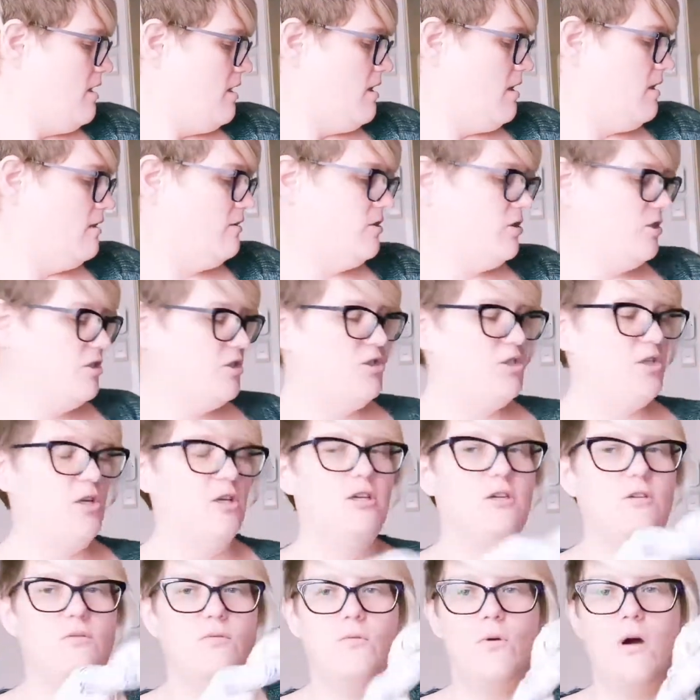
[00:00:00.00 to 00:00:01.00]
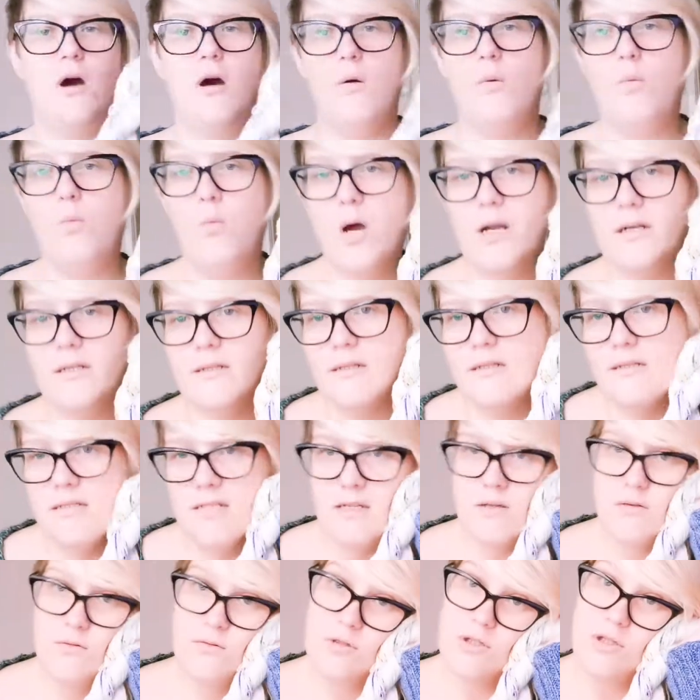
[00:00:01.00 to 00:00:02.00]
I'll just show you our one
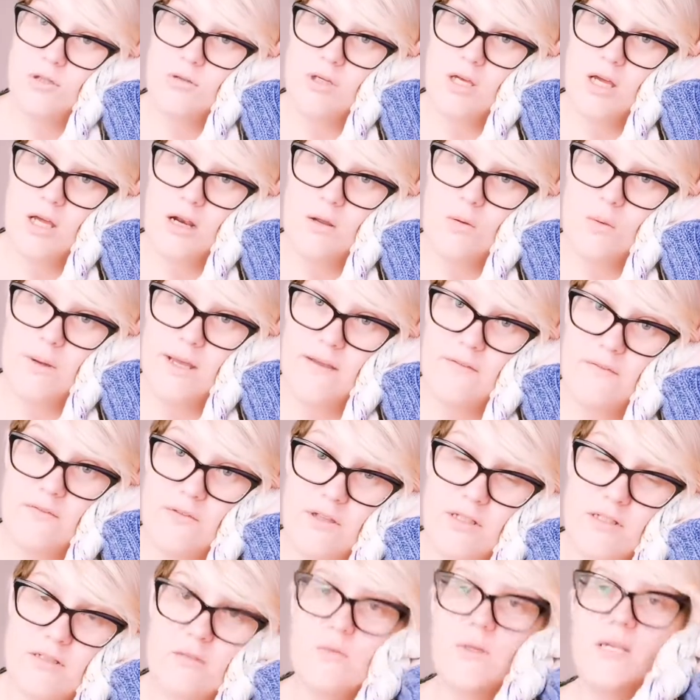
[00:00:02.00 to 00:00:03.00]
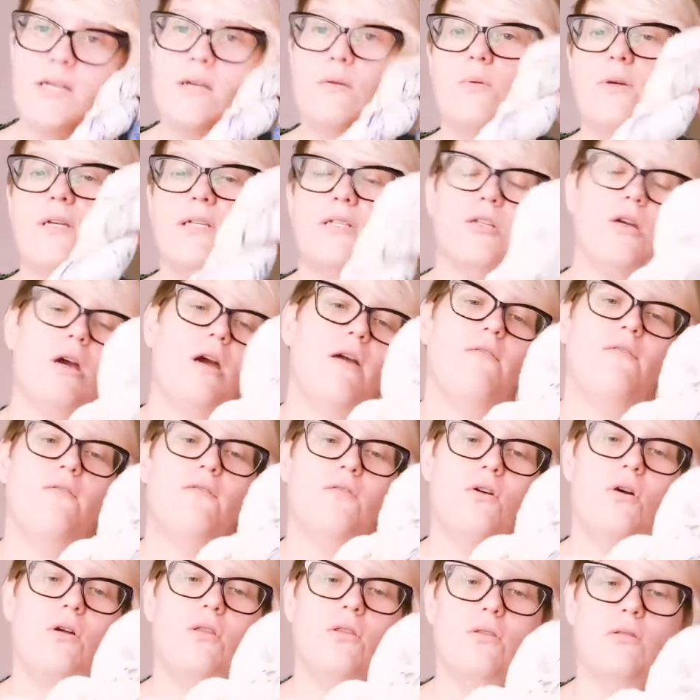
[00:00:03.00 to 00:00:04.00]
single new colorway for this week, which I've
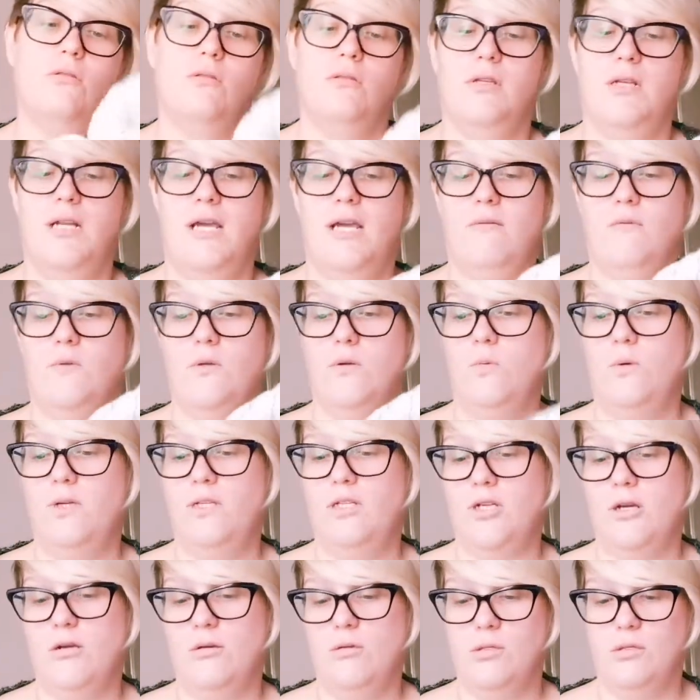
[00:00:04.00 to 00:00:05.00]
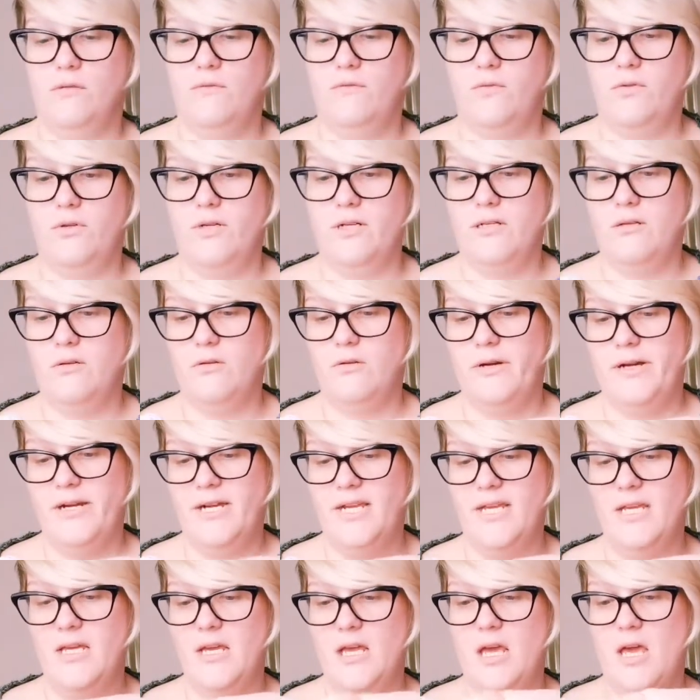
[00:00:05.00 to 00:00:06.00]
forgotten the name that we chose for it
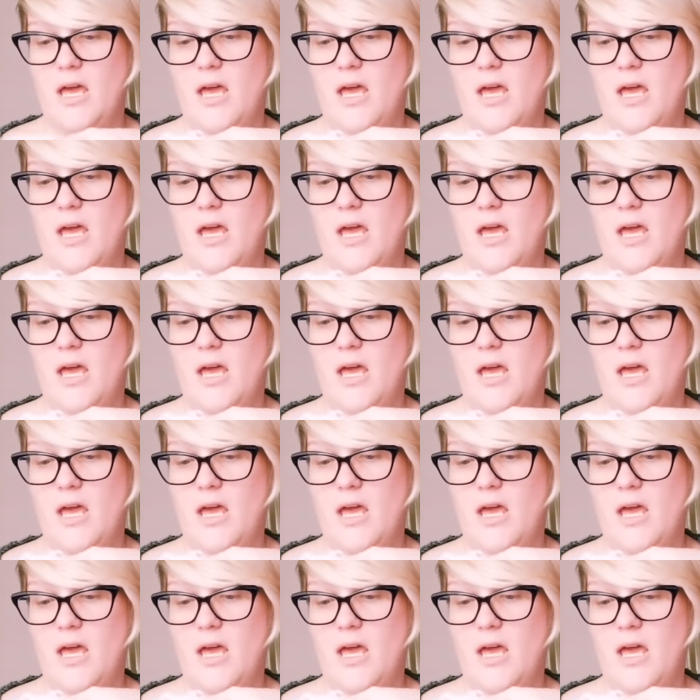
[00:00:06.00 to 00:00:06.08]
already.